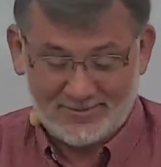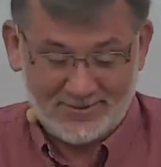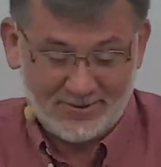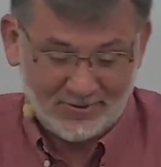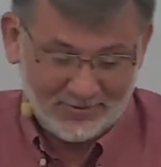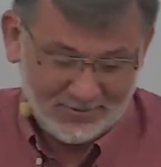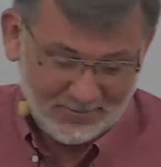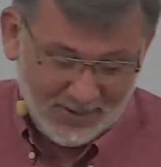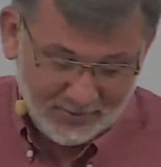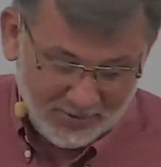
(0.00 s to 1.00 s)
you know,
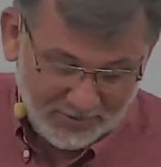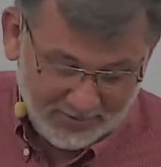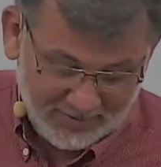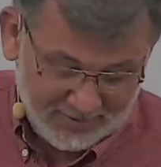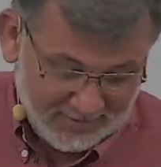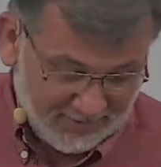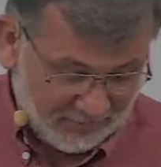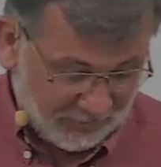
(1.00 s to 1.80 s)
men with, in, in the